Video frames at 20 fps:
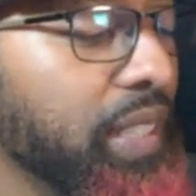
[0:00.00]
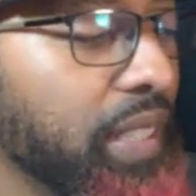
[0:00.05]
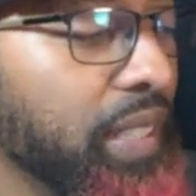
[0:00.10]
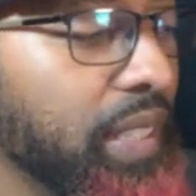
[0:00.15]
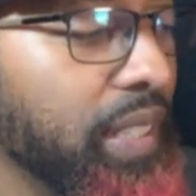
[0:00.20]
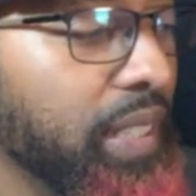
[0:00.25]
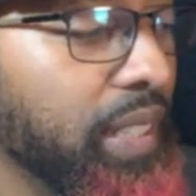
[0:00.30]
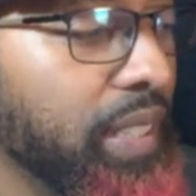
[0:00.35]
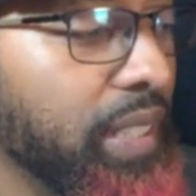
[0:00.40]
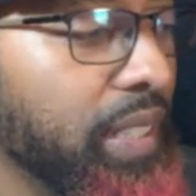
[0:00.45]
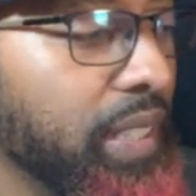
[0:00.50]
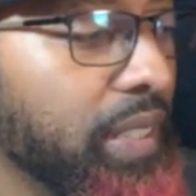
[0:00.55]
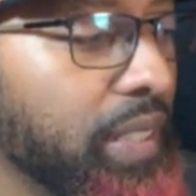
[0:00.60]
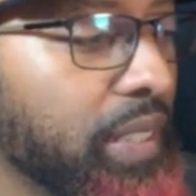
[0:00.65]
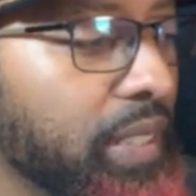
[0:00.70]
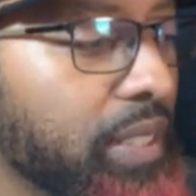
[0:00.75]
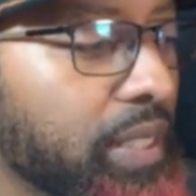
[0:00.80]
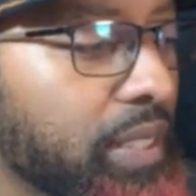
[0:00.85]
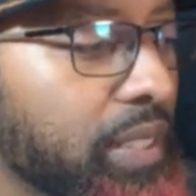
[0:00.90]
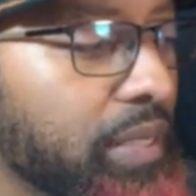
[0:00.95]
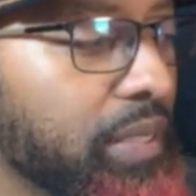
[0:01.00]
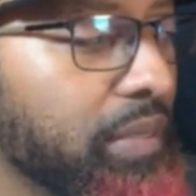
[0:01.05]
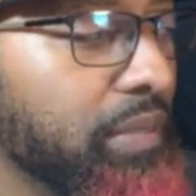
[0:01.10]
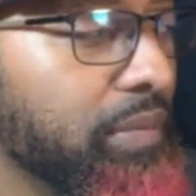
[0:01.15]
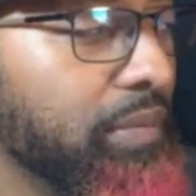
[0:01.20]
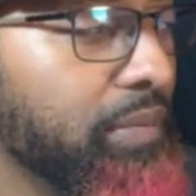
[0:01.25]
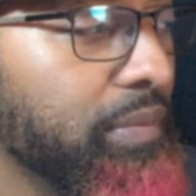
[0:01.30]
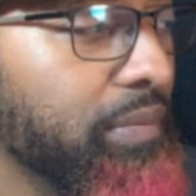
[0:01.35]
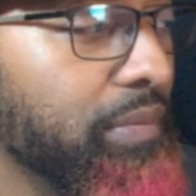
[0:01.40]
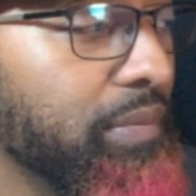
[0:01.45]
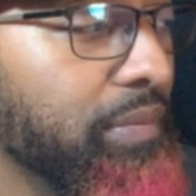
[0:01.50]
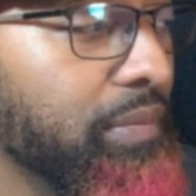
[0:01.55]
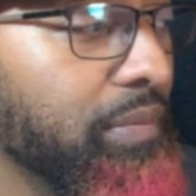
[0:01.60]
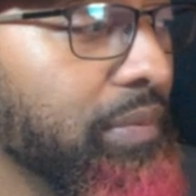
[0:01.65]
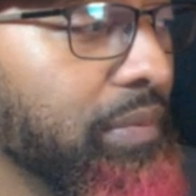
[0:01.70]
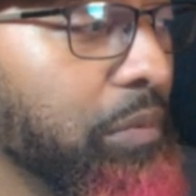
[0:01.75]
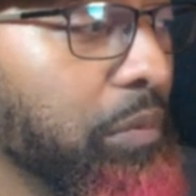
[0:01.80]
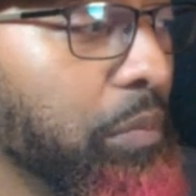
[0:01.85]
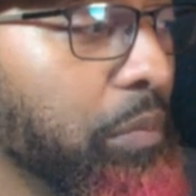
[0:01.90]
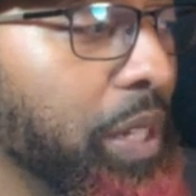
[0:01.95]

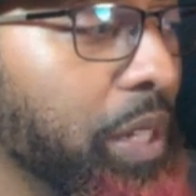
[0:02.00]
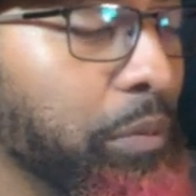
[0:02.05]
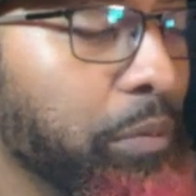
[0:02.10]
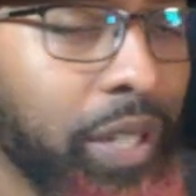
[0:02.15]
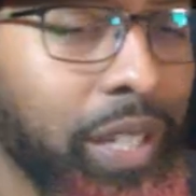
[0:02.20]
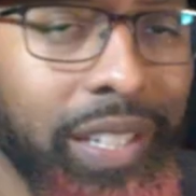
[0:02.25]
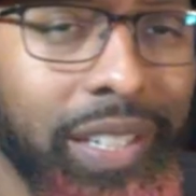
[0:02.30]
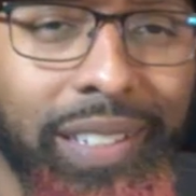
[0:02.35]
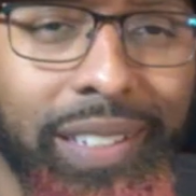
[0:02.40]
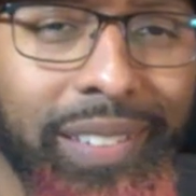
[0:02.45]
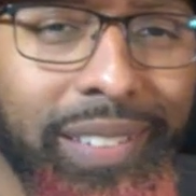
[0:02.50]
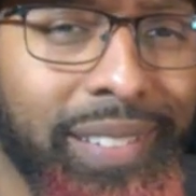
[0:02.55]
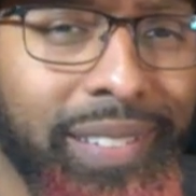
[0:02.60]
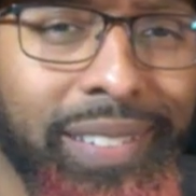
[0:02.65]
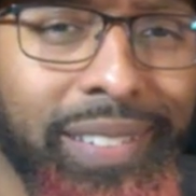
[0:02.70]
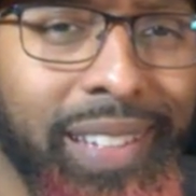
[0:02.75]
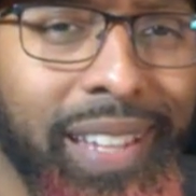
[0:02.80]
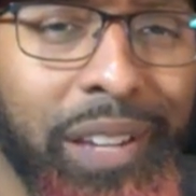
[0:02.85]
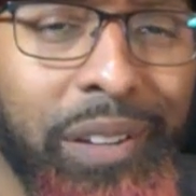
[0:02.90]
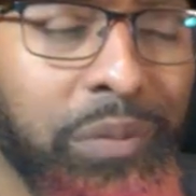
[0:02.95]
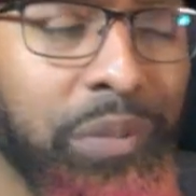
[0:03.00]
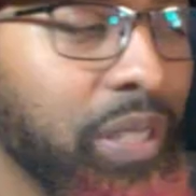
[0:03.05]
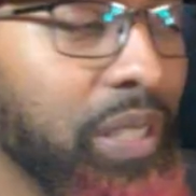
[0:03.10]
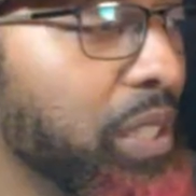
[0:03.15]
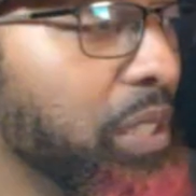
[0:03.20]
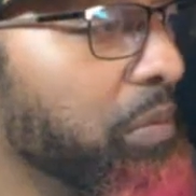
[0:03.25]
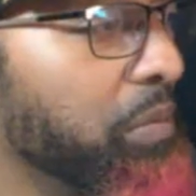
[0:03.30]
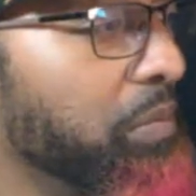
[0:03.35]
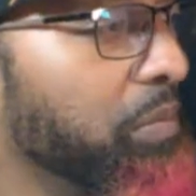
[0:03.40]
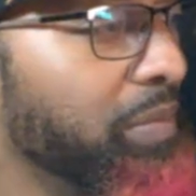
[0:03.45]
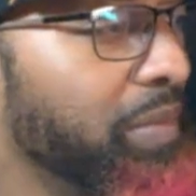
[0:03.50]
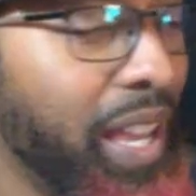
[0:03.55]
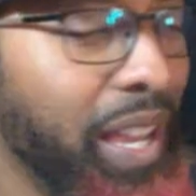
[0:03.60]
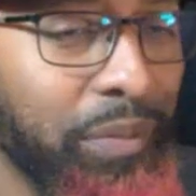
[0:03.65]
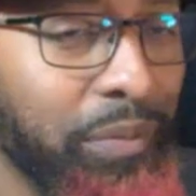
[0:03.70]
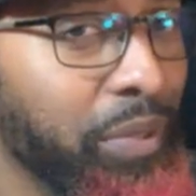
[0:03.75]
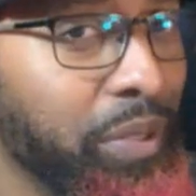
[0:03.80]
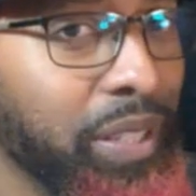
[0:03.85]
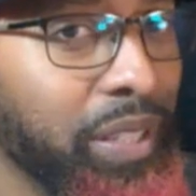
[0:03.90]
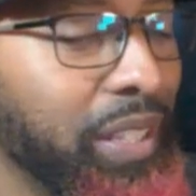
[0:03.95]
What my rank is not
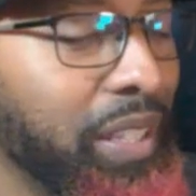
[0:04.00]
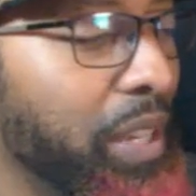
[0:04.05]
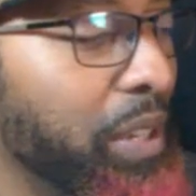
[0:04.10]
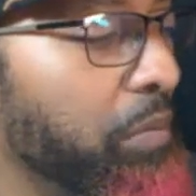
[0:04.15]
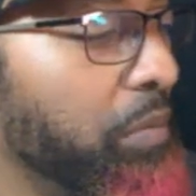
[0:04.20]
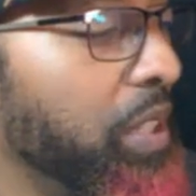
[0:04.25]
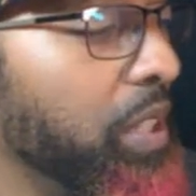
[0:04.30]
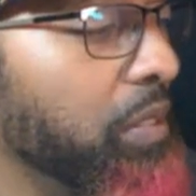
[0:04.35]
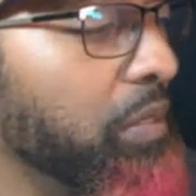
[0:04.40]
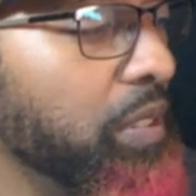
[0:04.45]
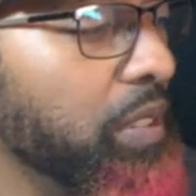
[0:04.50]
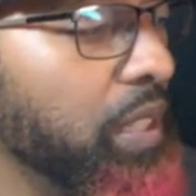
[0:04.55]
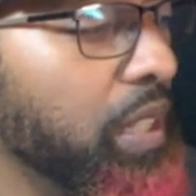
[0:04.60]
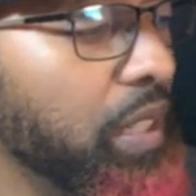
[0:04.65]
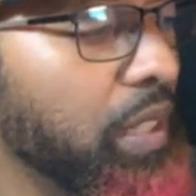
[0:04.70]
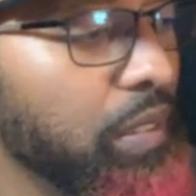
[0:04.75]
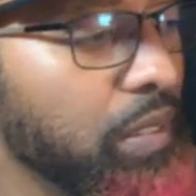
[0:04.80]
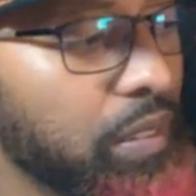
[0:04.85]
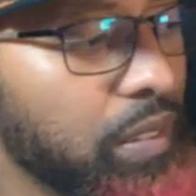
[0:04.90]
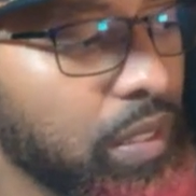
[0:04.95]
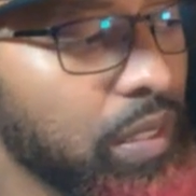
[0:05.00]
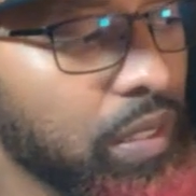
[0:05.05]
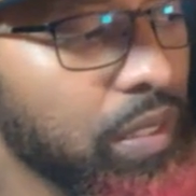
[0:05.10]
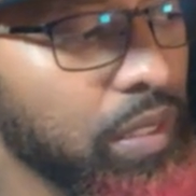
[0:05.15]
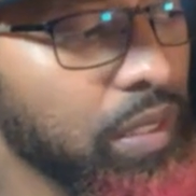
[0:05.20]
really that relevant, honestly.